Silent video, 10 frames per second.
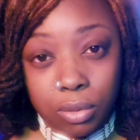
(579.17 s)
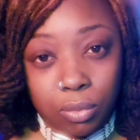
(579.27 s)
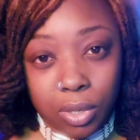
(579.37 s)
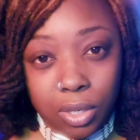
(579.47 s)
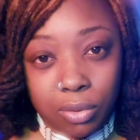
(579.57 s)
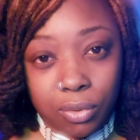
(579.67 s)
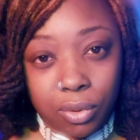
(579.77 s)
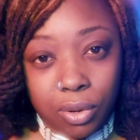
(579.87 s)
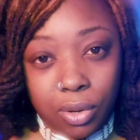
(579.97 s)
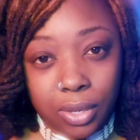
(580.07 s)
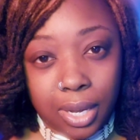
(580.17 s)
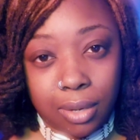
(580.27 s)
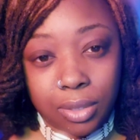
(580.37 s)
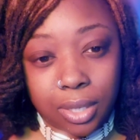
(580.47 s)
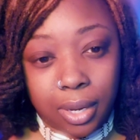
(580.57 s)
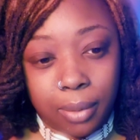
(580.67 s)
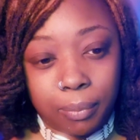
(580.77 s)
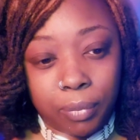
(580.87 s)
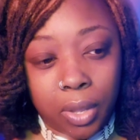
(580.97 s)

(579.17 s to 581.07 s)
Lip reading: wonderful on the outside,